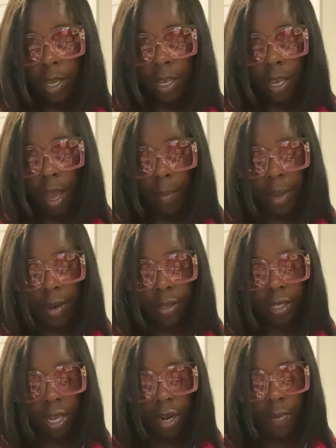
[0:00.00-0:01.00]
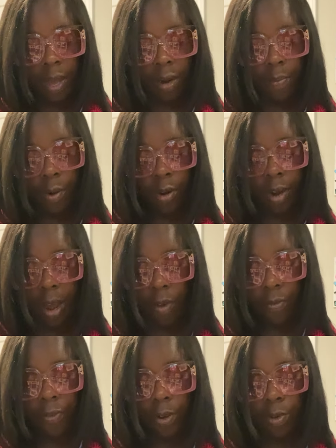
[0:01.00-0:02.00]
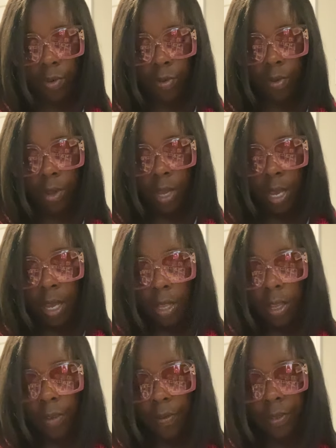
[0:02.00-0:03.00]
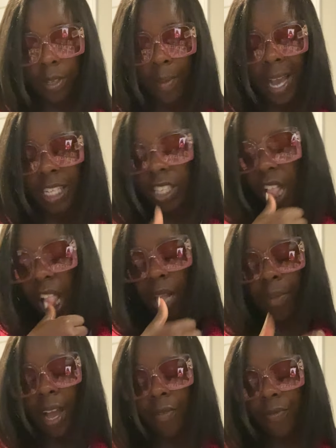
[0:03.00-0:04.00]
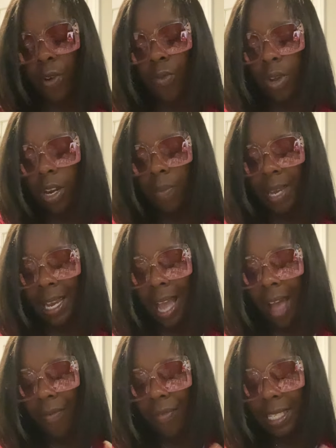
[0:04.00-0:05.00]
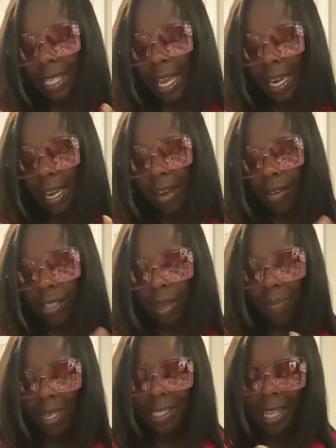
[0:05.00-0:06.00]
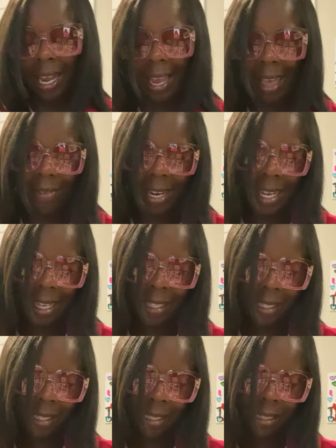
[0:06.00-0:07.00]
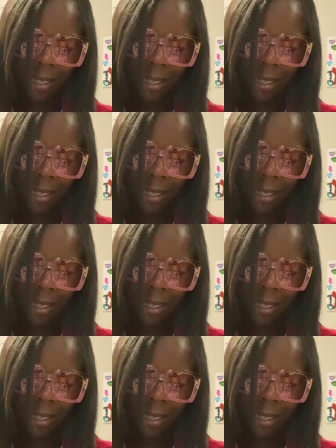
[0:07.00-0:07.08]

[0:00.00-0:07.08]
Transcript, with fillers: yeah, I'm hearing something about a burnout phone. That somebody's, my phone could have been confiscated here. Something's like evidence.